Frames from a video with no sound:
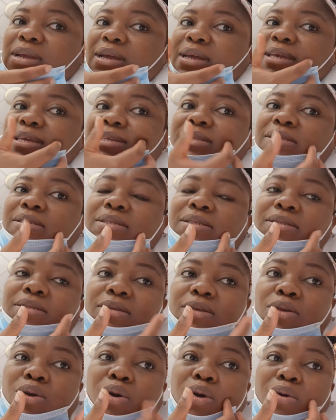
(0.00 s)

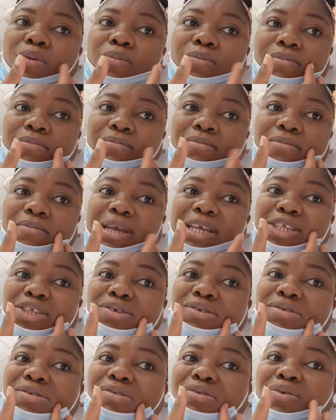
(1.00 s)
his gum, my
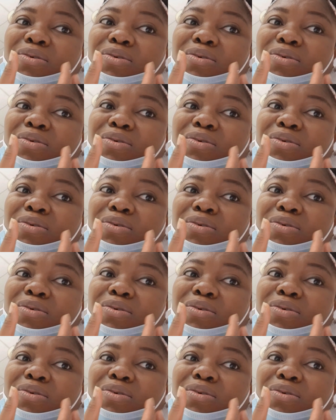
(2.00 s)
son's